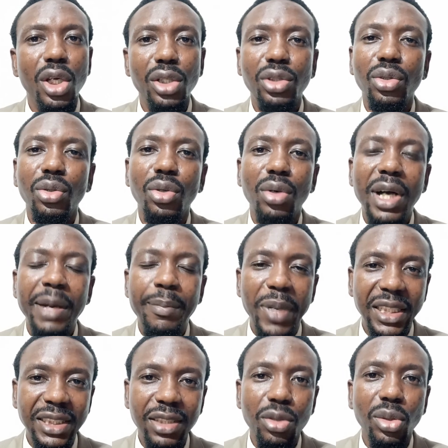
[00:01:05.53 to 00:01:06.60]
to a
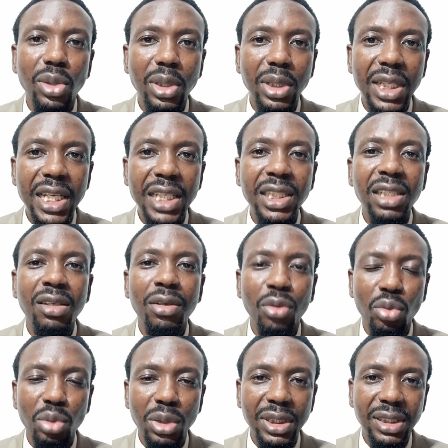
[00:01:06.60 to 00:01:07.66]
particular lady
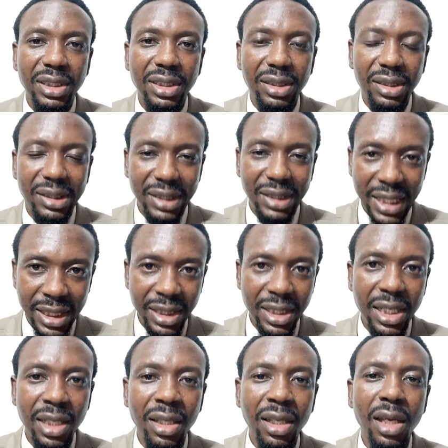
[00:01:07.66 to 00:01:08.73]
who was
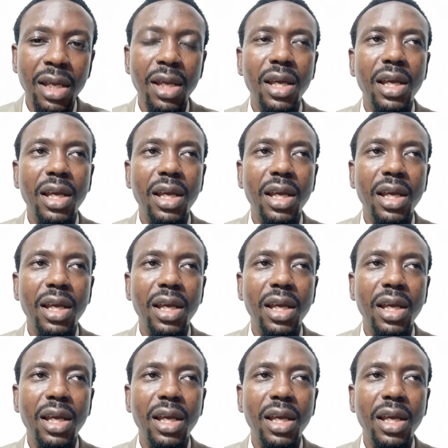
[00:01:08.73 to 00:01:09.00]
standing,